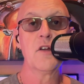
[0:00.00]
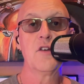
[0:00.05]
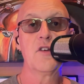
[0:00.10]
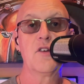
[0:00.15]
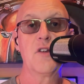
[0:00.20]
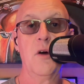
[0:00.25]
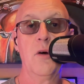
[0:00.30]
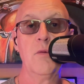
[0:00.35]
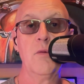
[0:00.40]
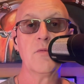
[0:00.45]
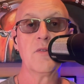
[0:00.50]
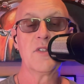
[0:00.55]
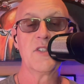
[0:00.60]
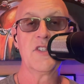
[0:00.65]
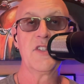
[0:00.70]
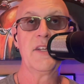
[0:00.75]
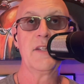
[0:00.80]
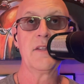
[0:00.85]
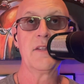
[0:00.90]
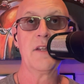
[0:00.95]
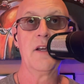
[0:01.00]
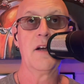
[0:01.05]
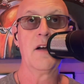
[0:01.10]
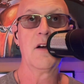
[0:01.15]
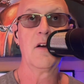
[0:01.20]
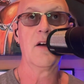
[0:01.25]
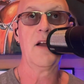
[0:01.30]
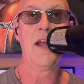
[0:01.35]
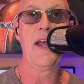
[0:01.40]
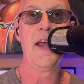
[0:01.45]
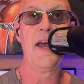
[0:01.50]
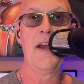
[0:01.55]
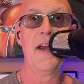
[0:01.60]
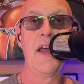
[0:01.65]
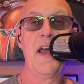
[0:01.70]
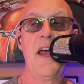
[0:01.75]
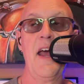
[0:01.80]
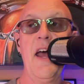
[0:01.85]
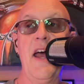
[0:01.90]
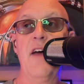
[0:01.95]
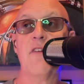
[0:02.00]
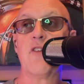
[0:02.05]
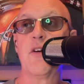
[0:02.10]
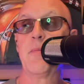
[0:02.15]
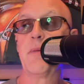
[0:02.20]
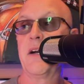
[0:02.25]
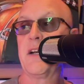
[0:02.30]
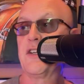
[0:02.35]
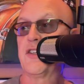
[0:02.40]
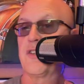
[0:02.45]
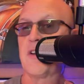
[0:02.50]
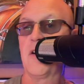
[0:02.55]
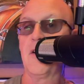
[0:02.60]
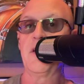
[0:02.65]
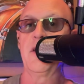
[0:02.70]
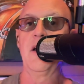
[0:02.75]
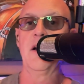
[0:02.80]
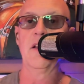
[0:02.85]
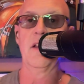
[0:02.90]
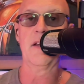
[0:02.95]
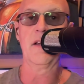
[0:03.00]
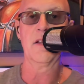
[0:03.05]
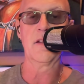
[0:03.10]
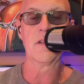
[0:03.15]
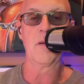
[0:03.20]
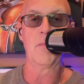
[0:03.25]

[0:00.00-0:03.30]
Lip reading: don't sit there and everybody start yelling at the